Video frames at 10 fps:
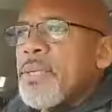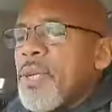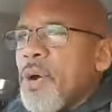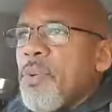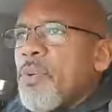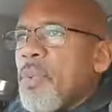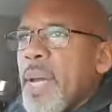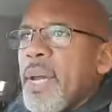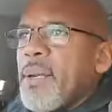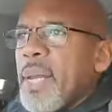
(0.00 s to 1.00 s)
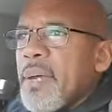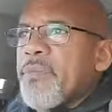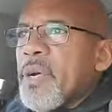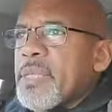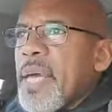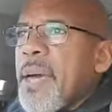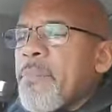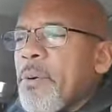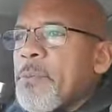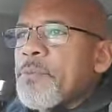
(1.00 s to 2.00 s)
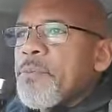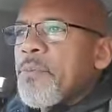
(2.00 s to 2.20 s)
you know, where, like, for example,